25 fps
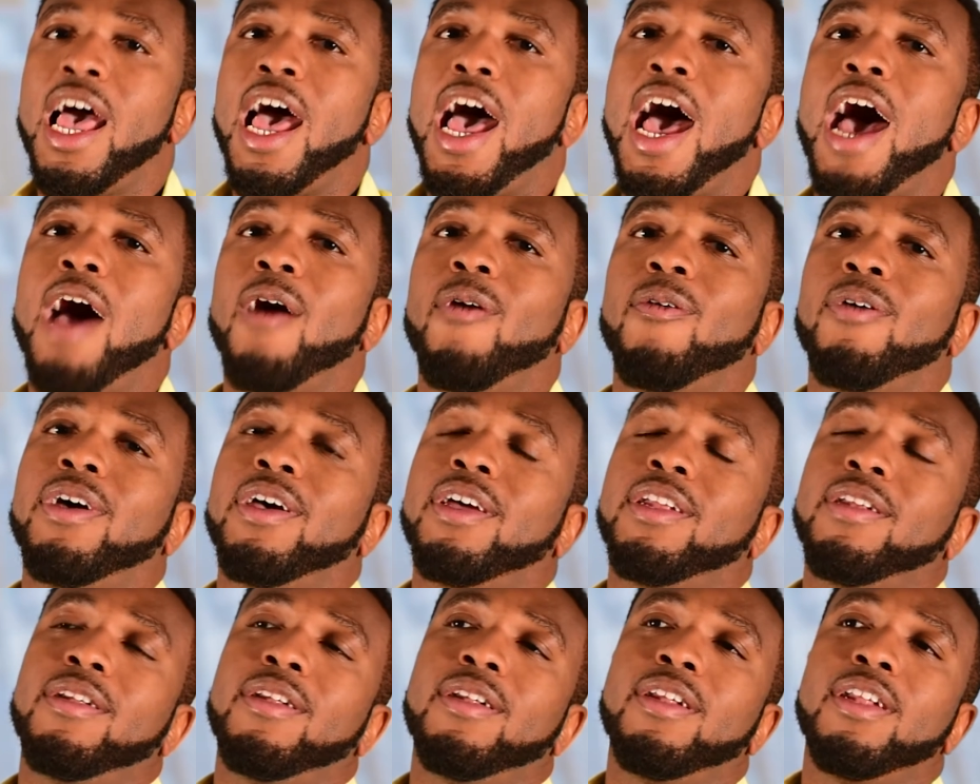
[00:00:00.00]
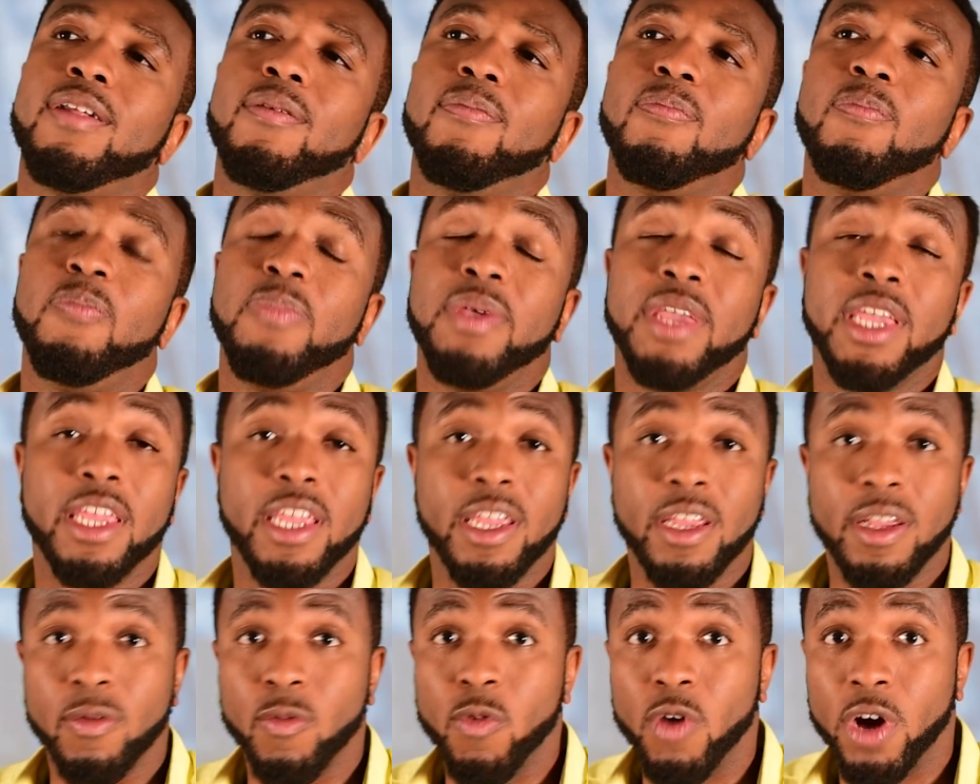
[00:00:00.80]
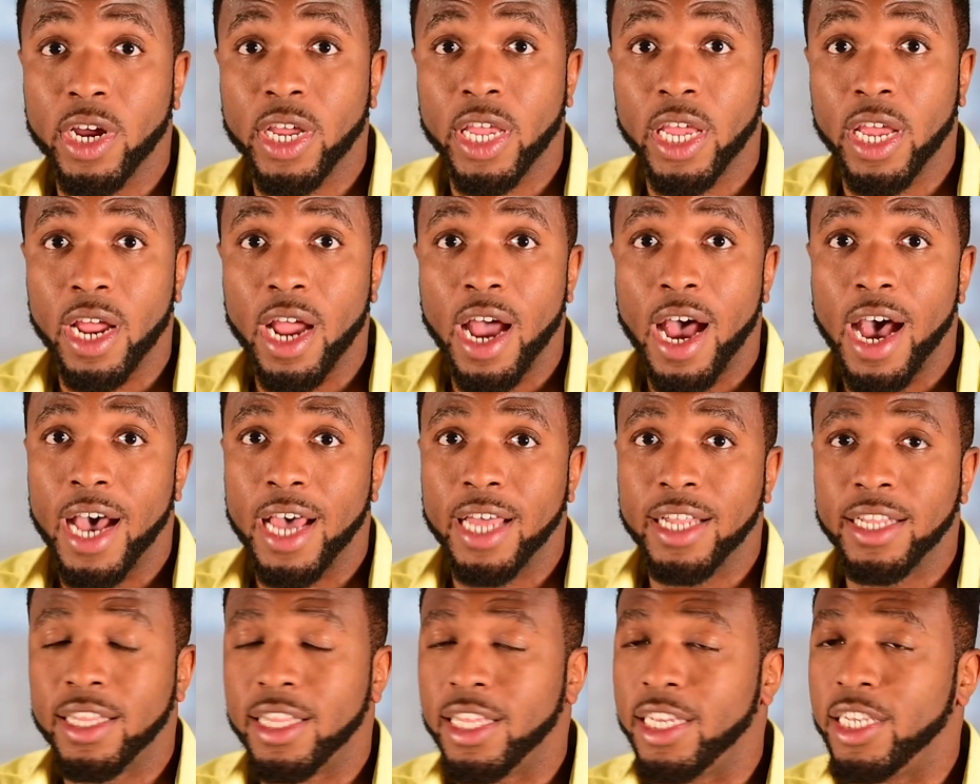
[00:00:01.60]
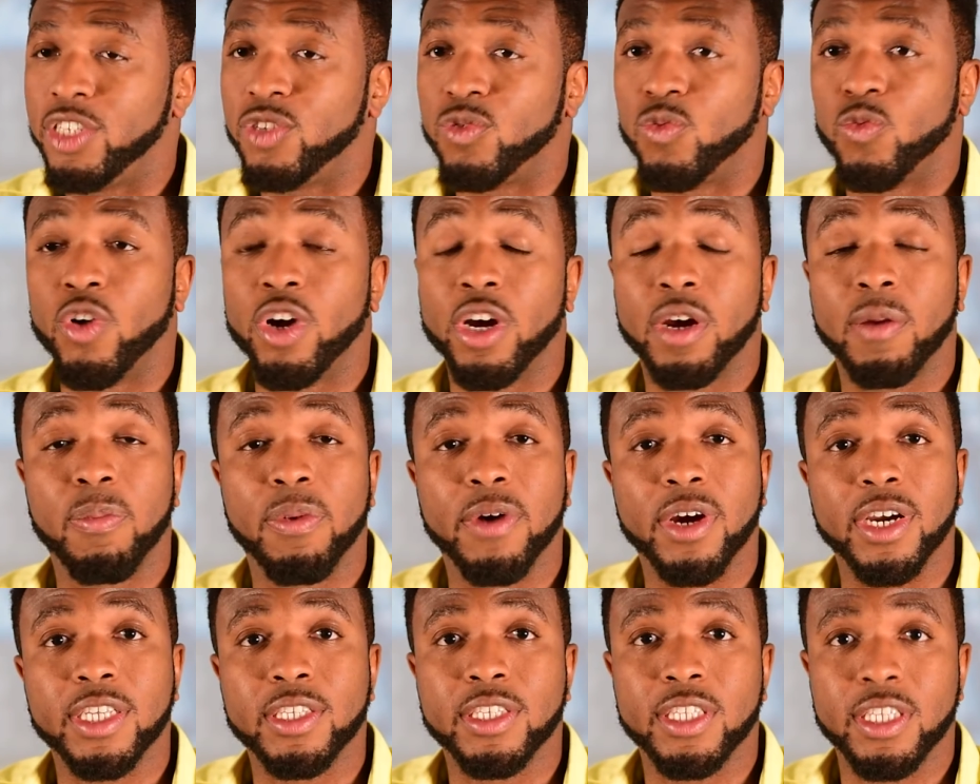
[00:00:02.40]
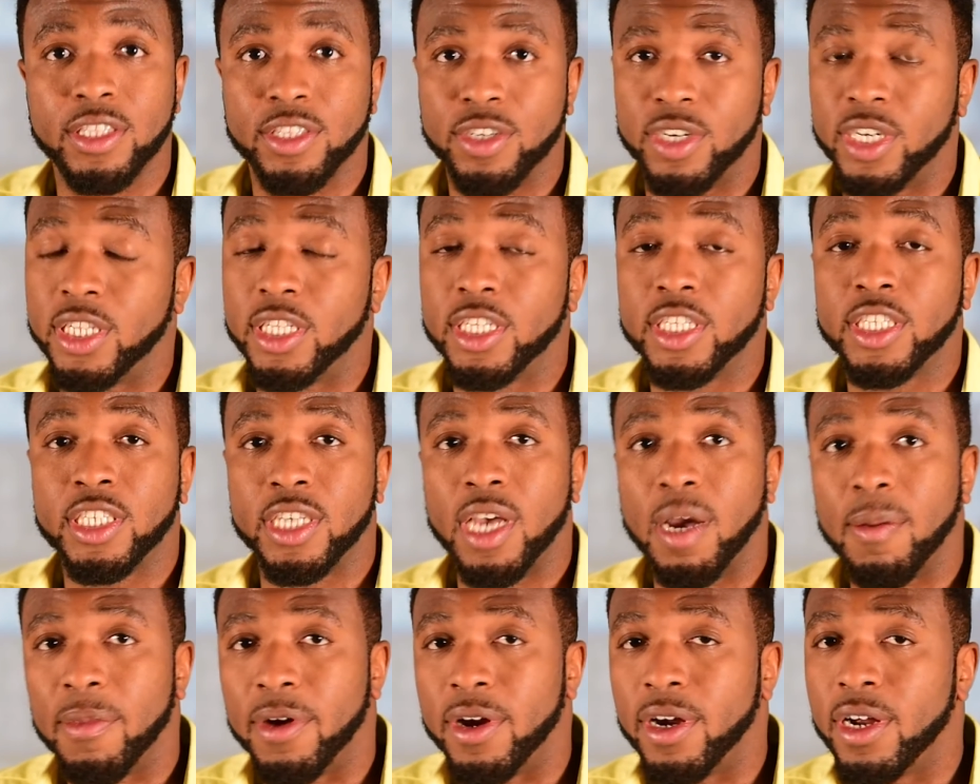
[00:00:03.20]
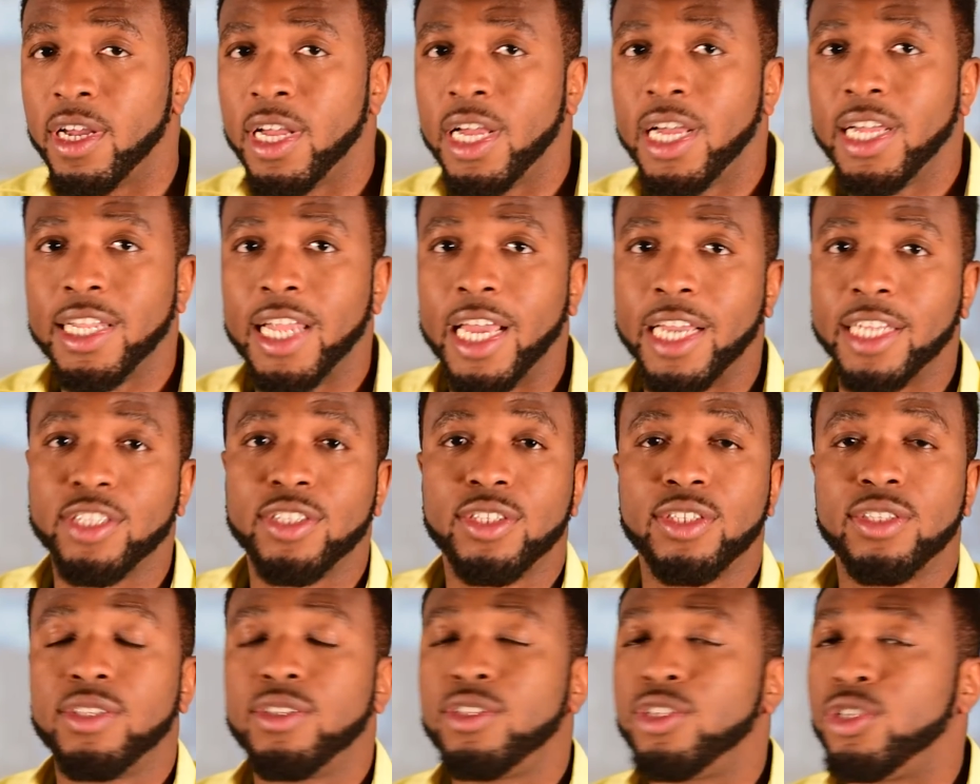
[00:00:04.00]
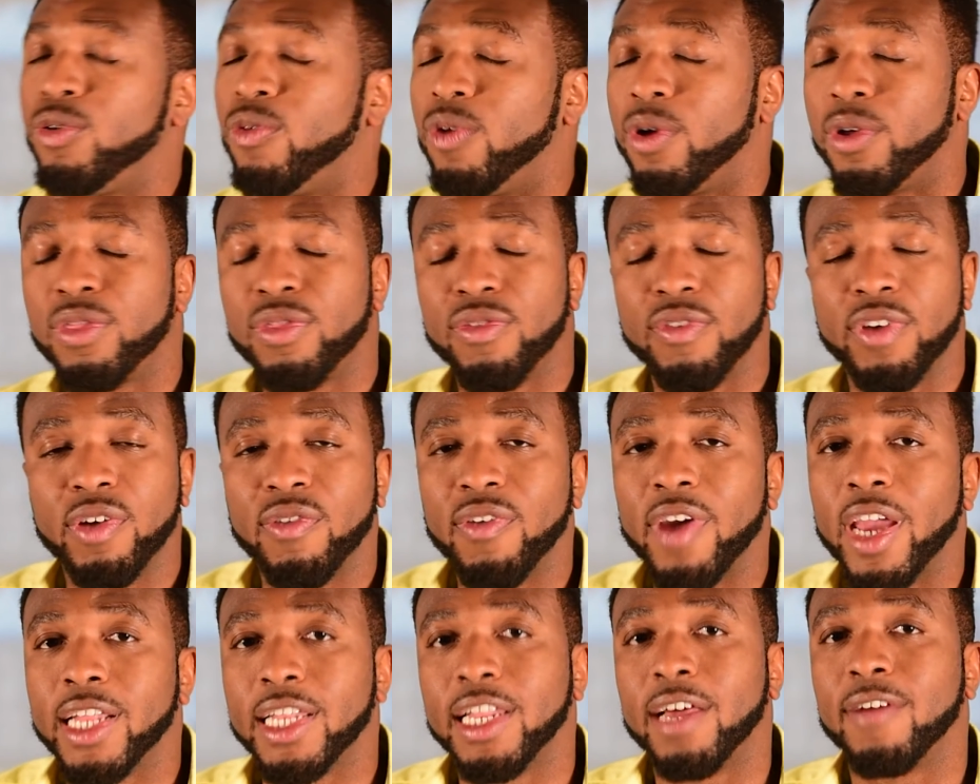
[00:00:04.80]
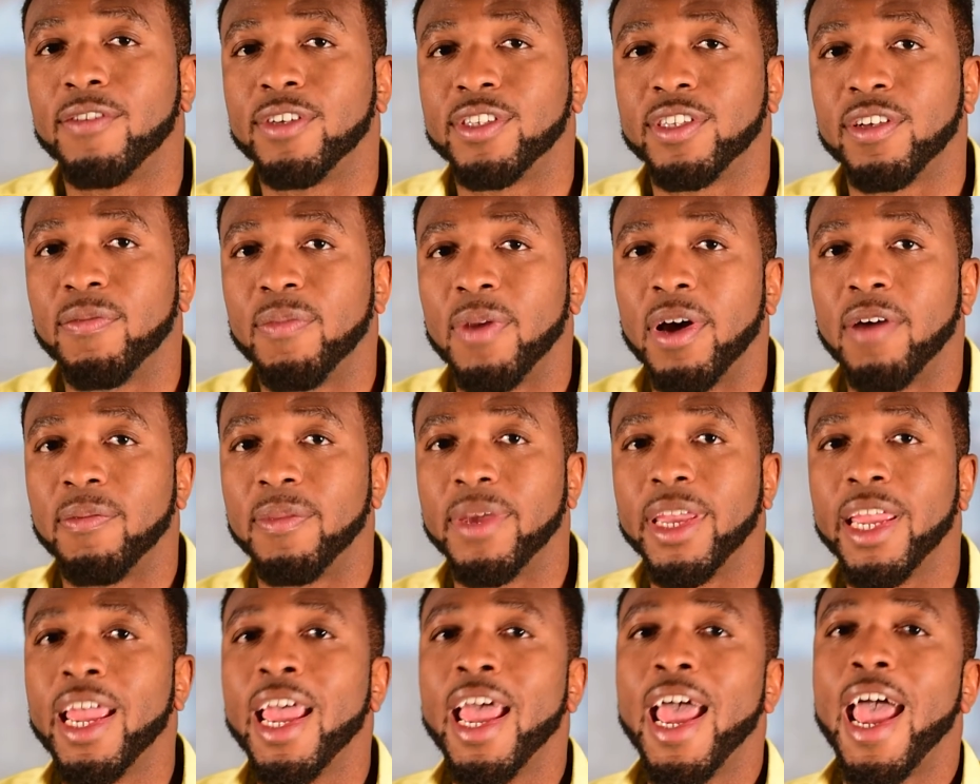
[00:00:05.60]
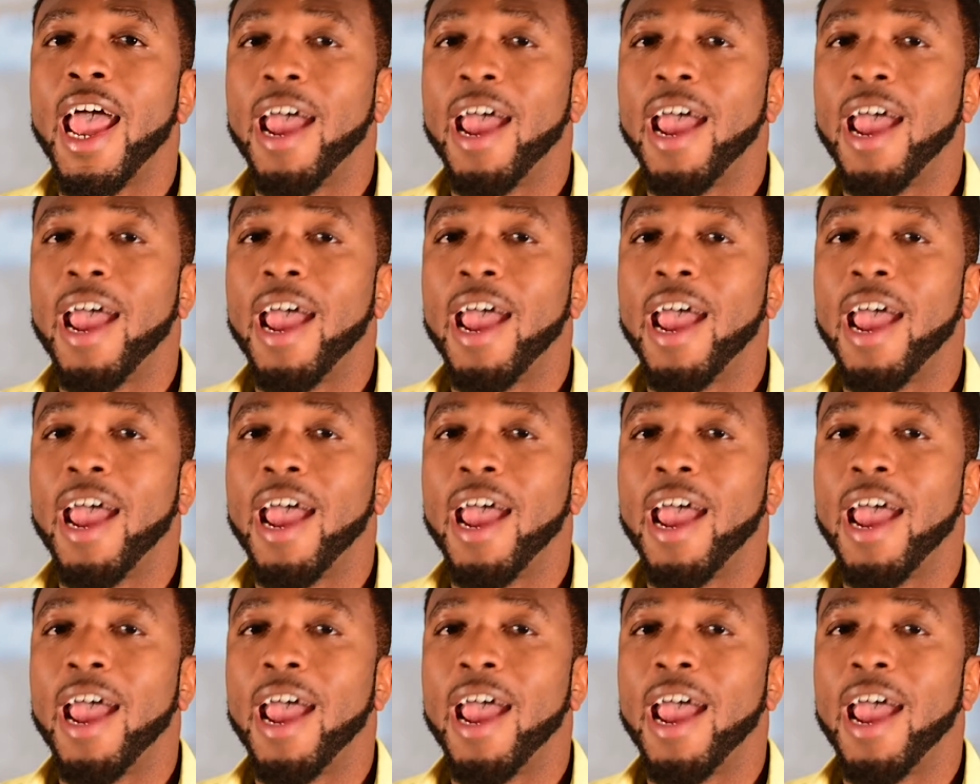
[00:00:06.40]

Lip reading: I would be working on these workbooks during the summer, like 2 or 3 grade levels above me.